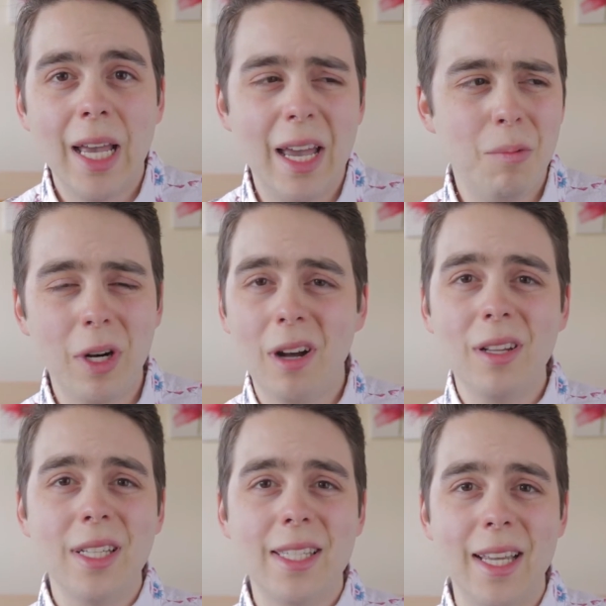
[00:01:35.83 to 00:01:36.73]
And when
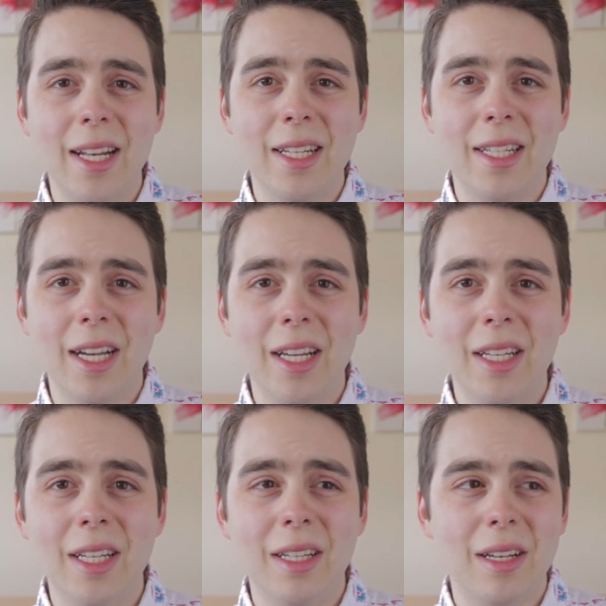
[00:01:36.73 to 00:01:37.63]
all is said and
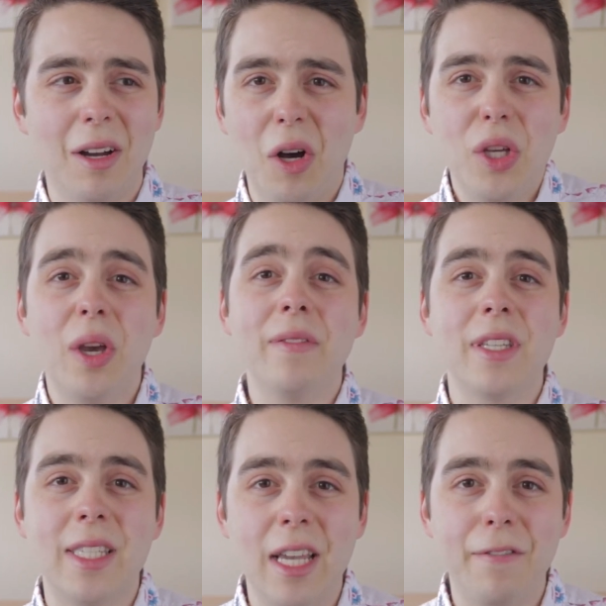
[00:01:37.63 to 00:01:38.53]
done, all you have
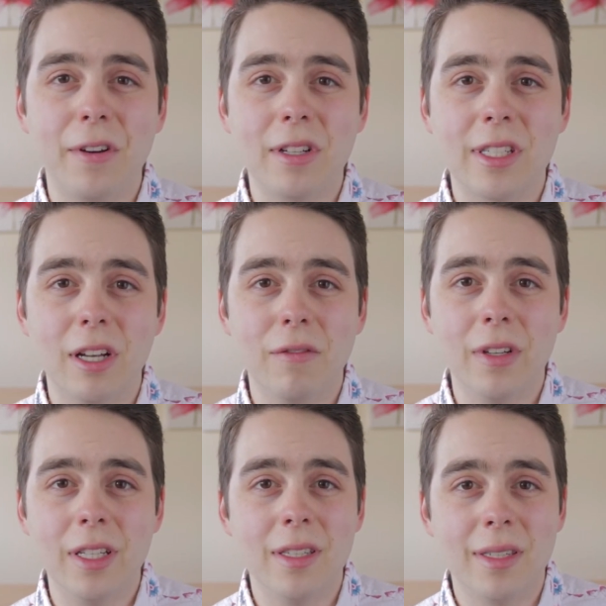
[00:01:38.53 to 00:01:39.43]
to say for yourself
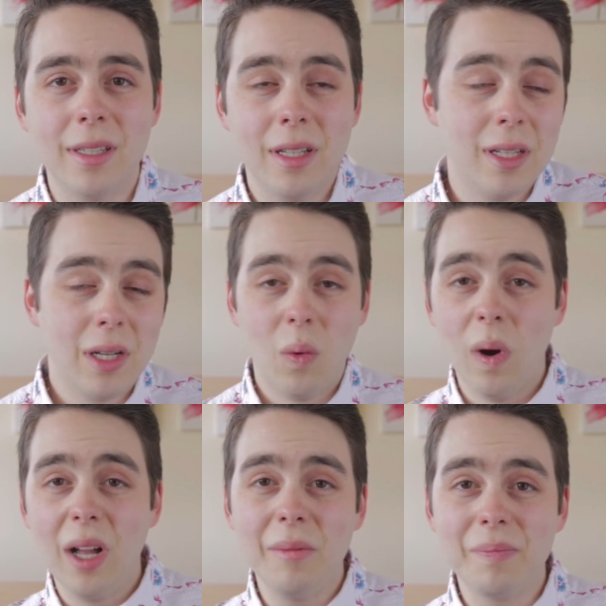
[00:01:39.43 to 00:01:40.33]
is,
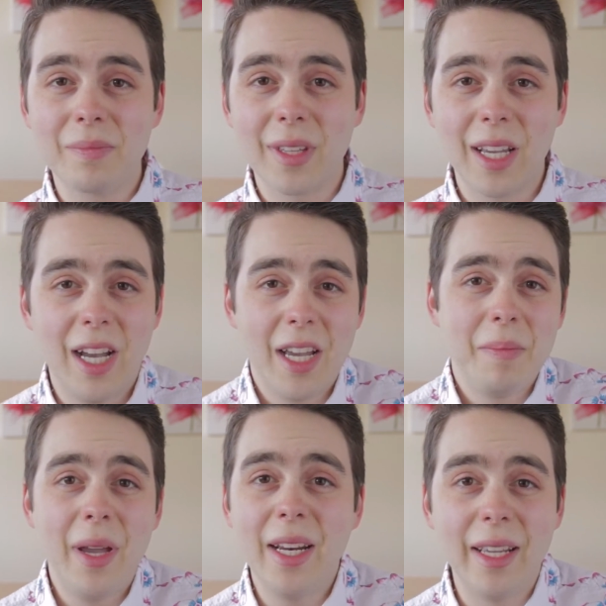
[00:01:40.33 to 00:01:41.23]
well, I
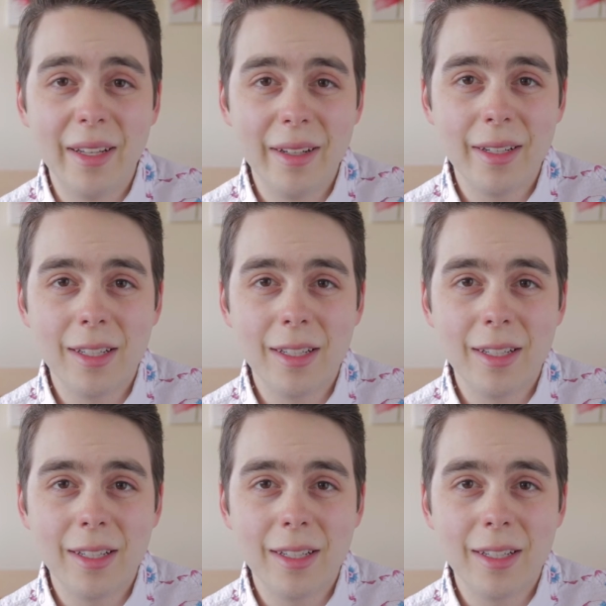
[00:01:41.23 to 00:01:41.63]
made it.